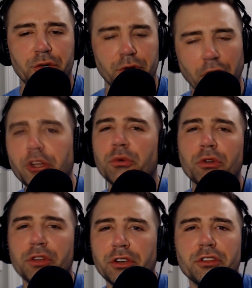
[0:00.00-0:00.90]
into, and are
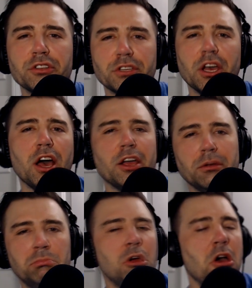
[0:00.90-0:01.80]
you really into this
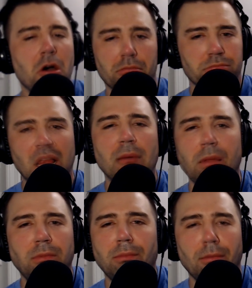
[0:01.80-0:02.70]
guy, and
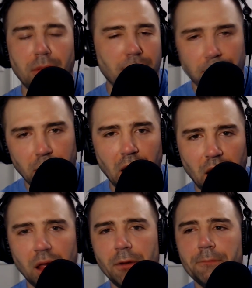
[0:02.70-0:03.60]
blah, blah, blah, blah, blah, blah,
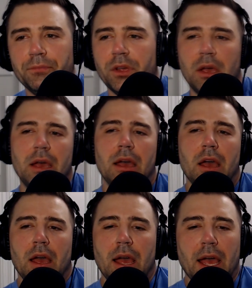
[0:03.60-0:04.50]
blah.
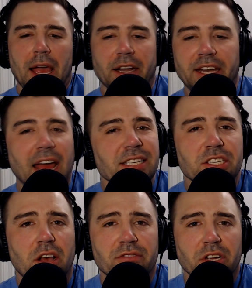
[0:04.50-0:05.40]
And
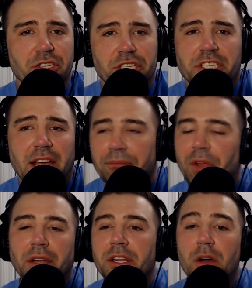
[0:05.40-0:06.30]
Cassie's all of a sudden, she's
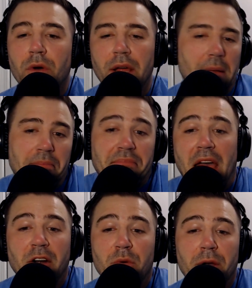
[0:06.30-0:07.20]
like, you know what?
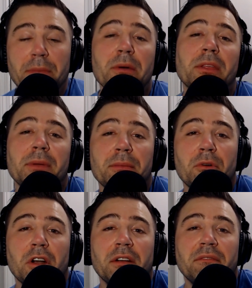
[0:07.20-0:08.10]
I don't want to be with him
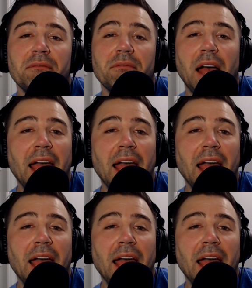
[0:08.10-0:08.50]
anymore.